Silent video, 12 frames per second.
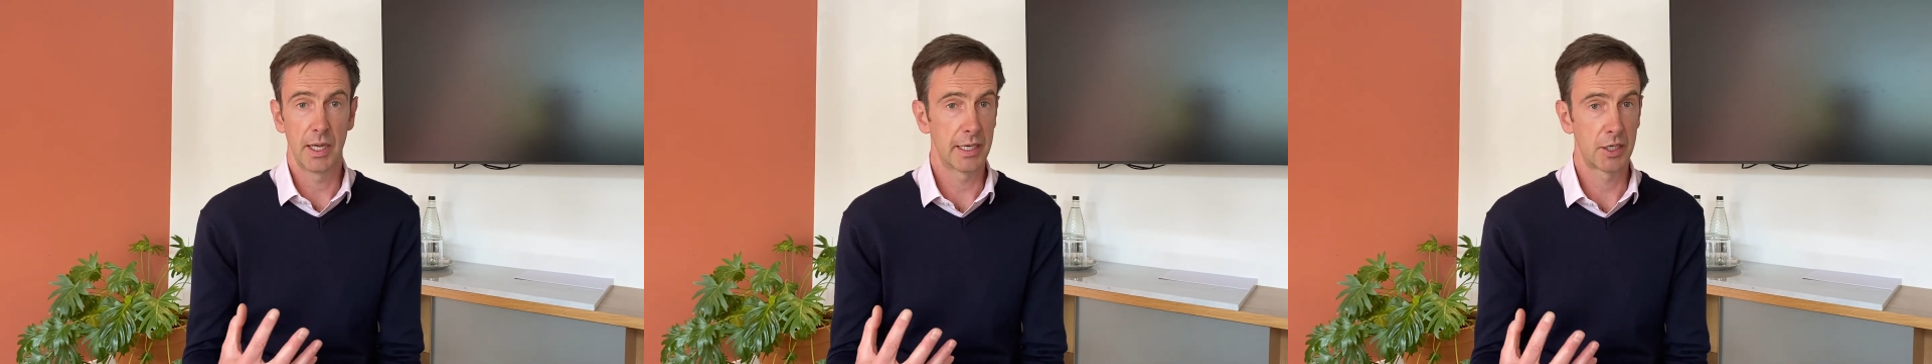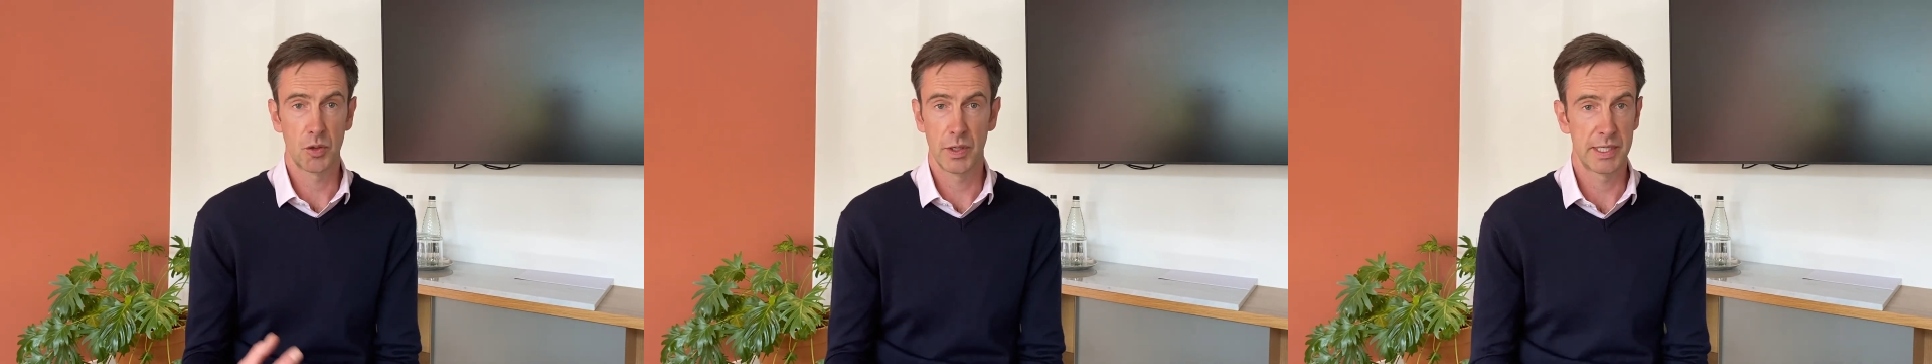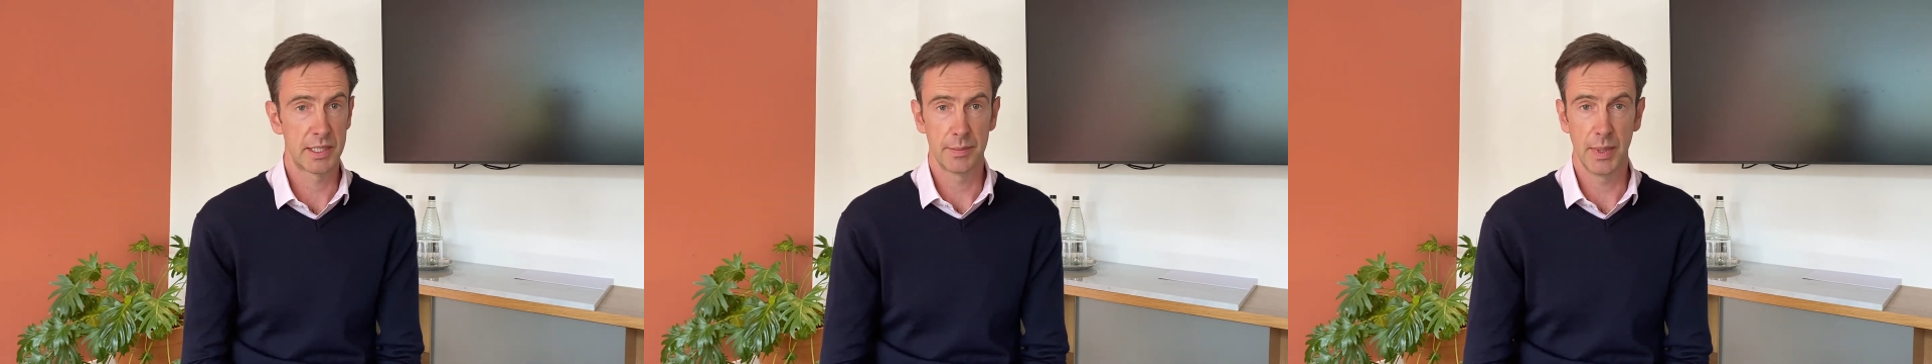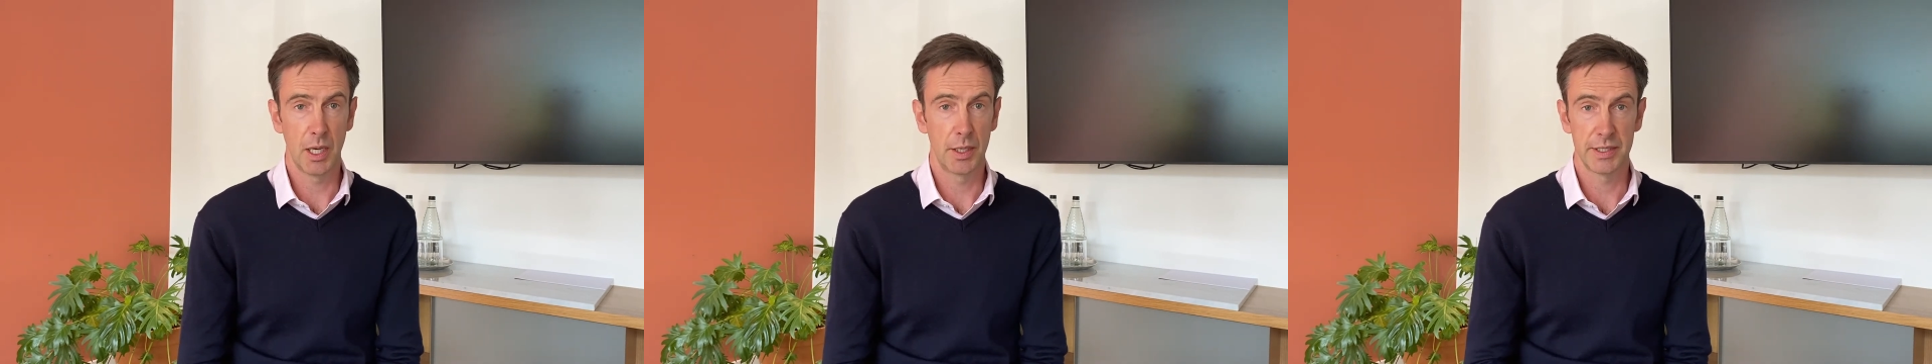an increased
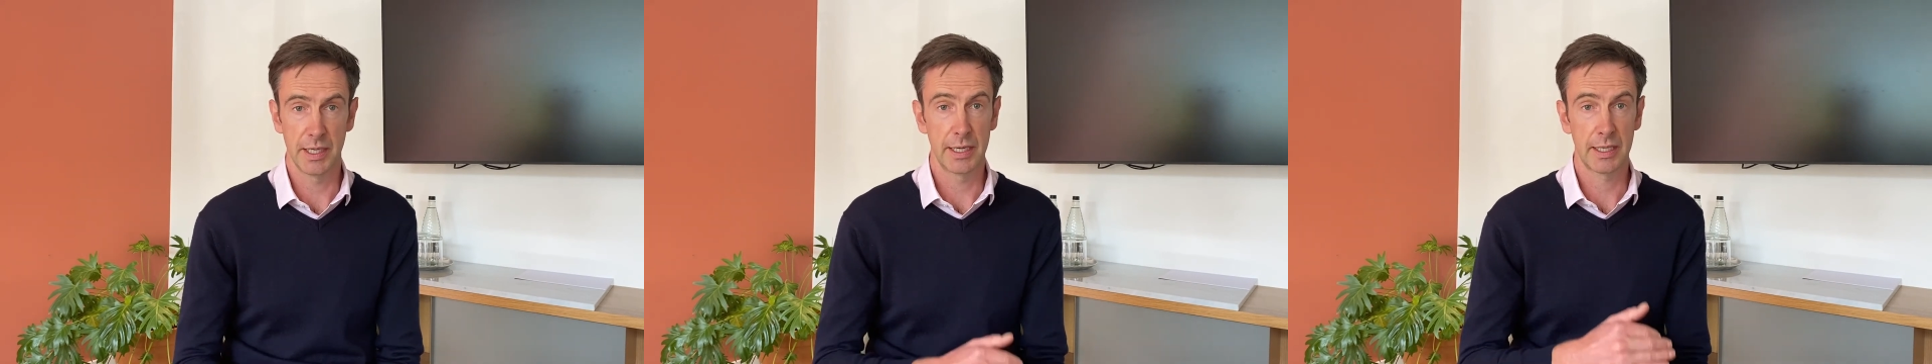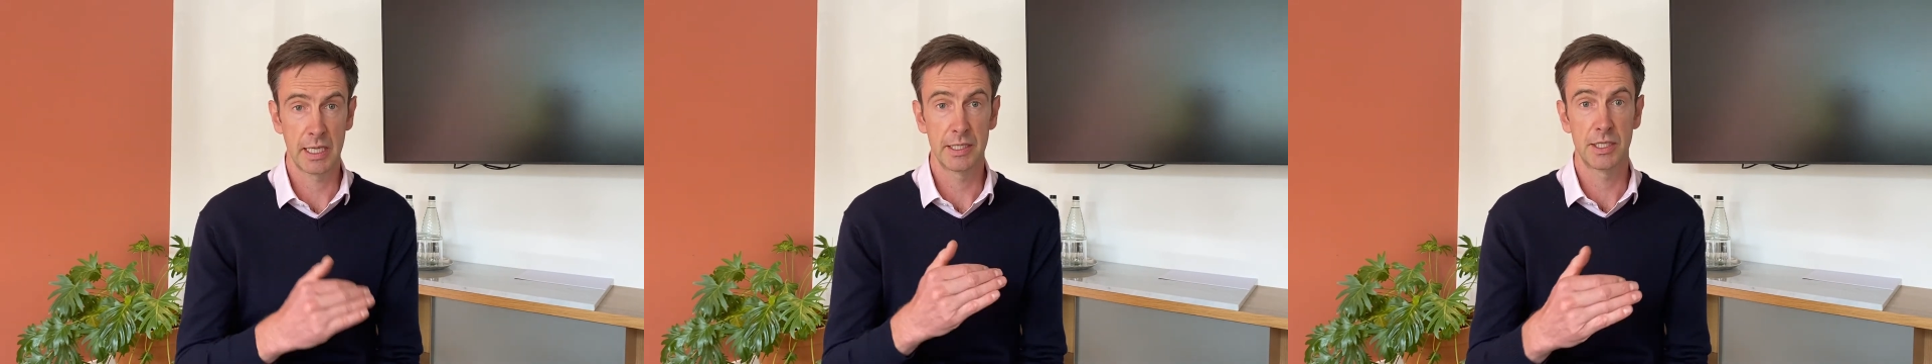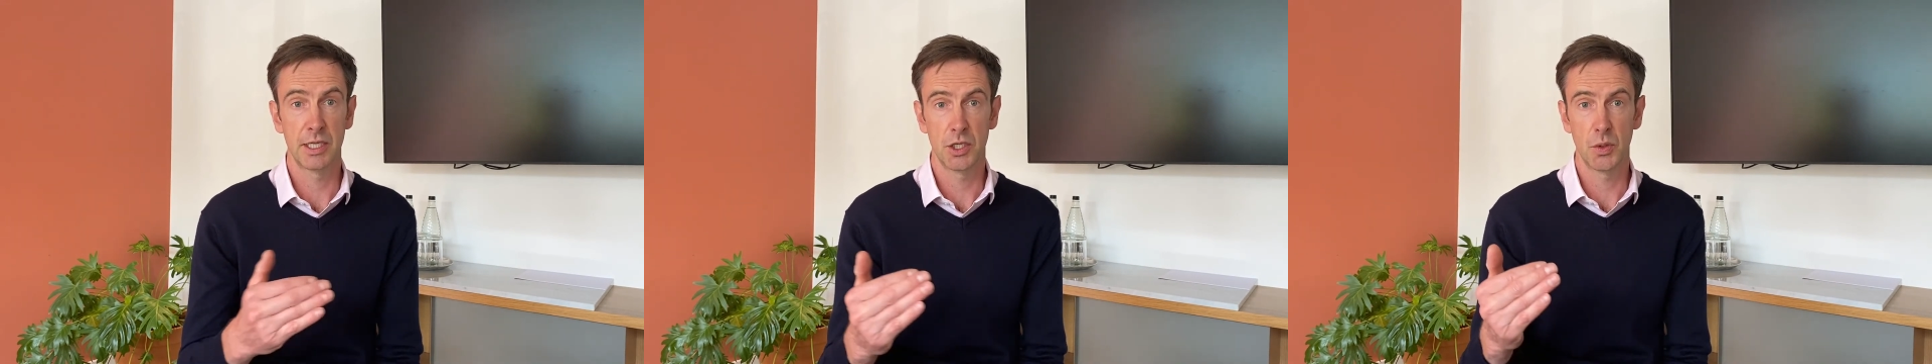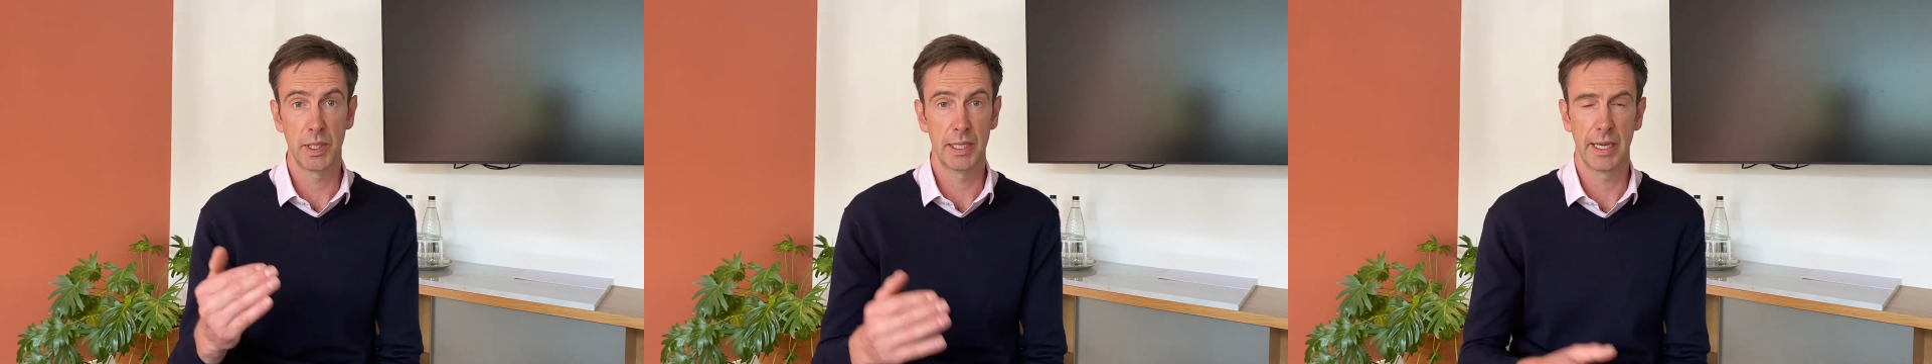demand and a
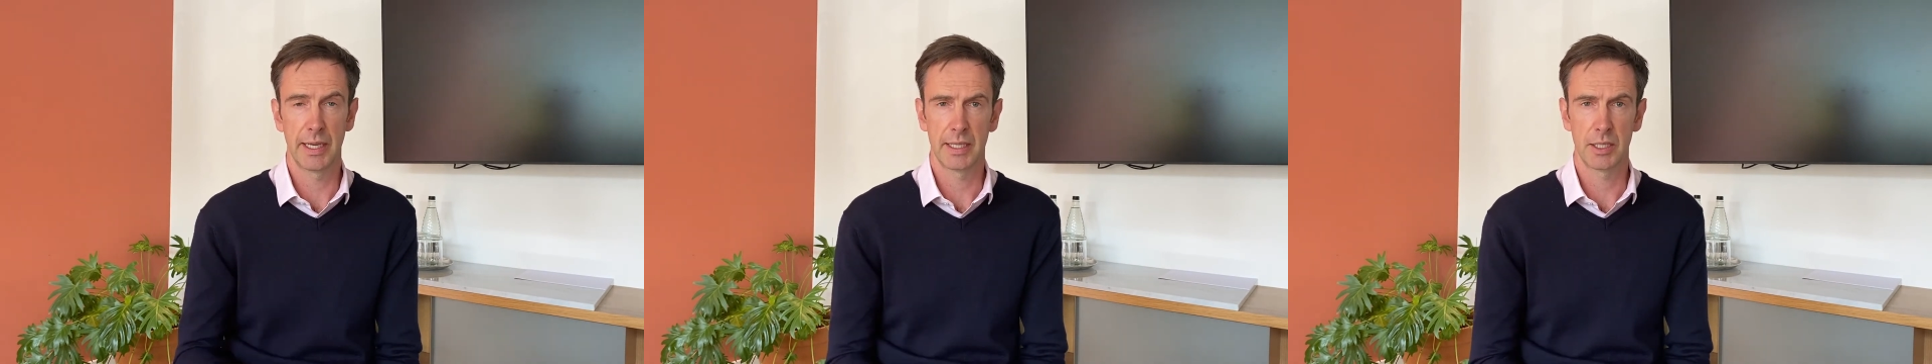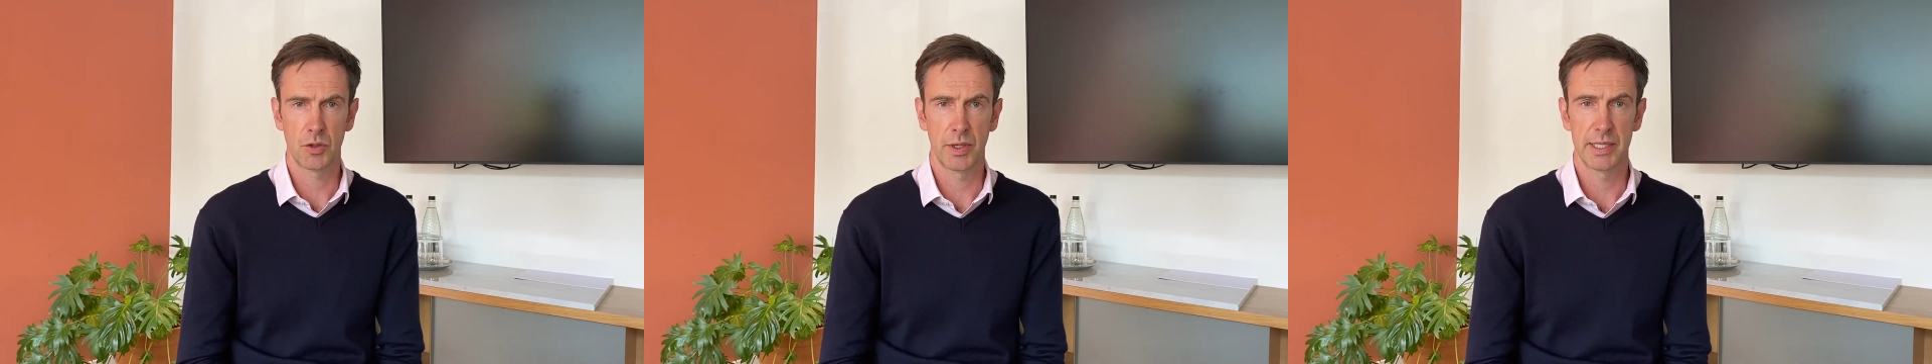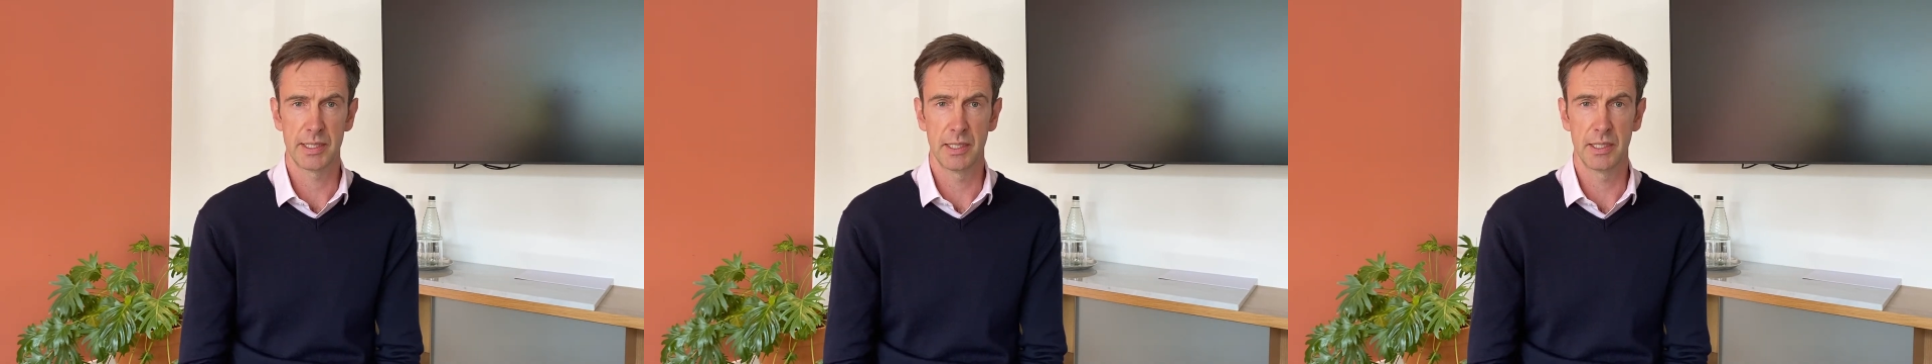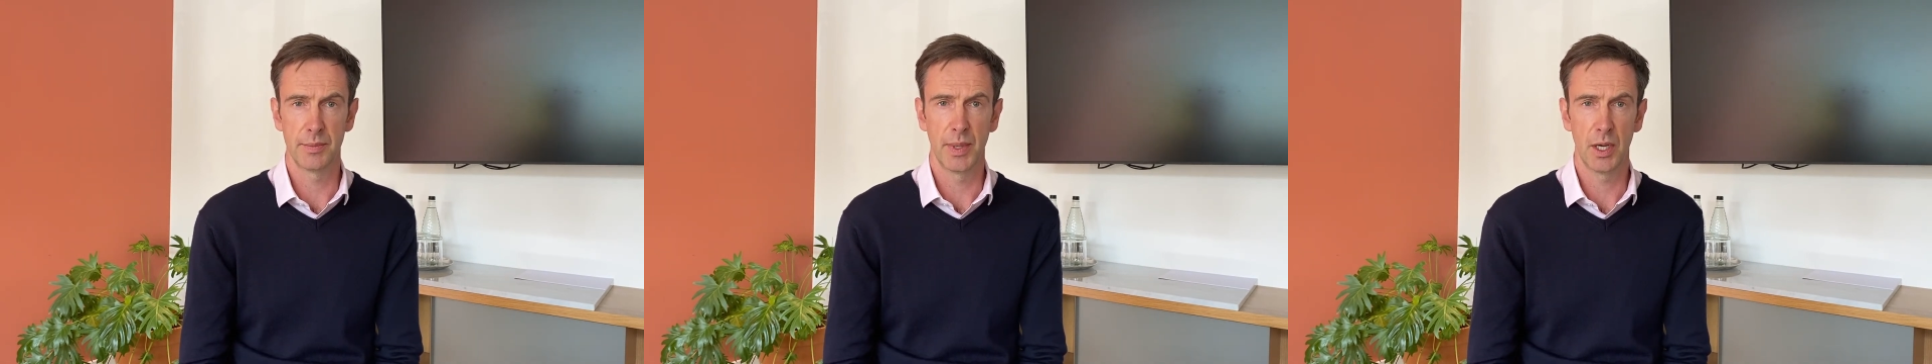continuing that increase
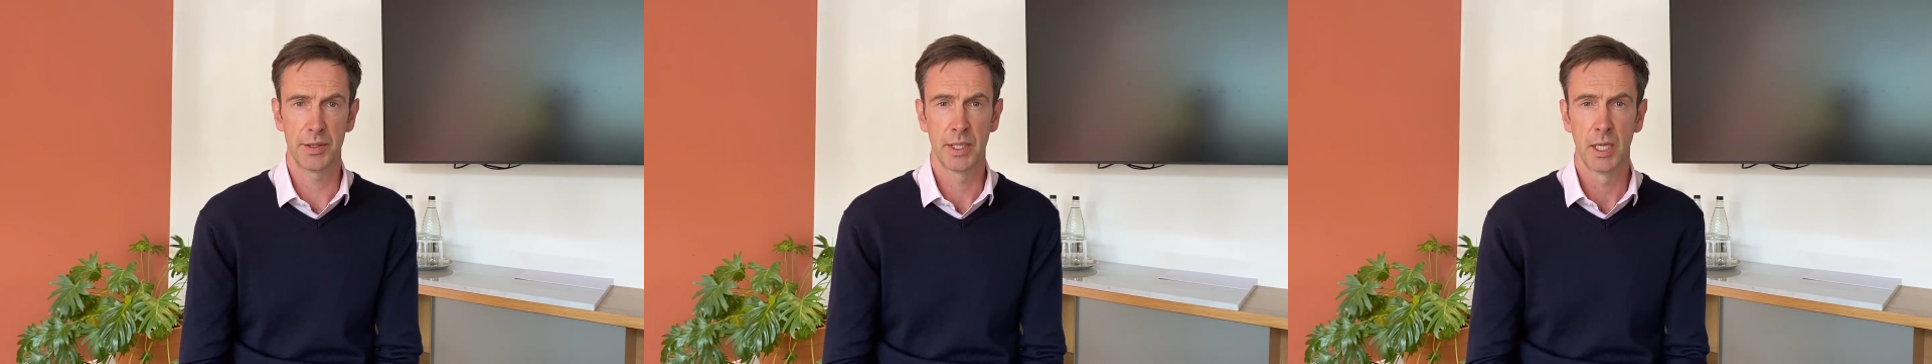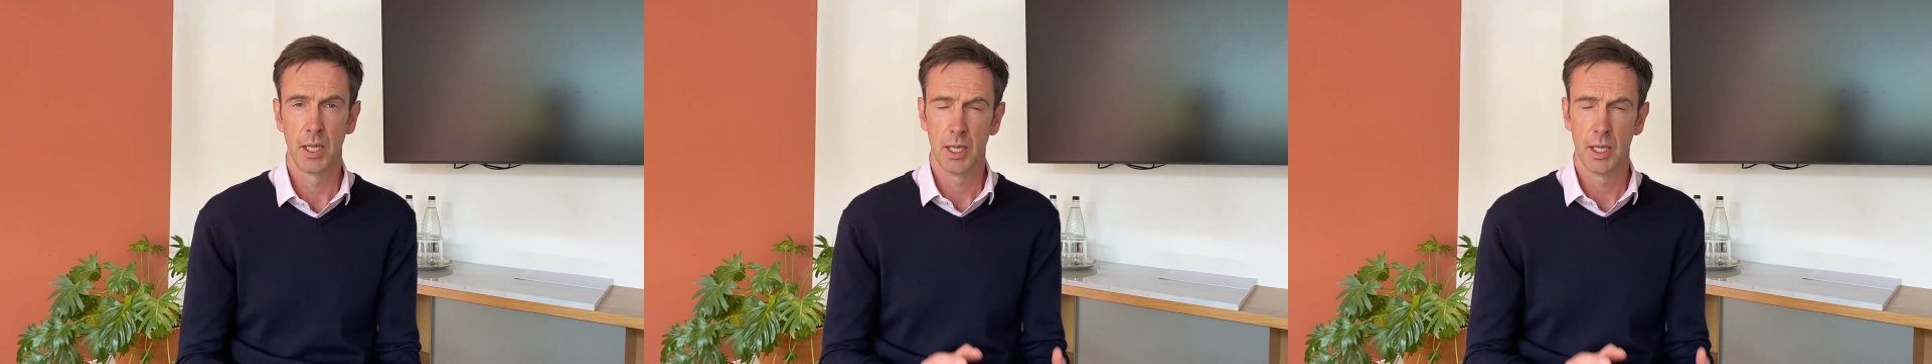in demand.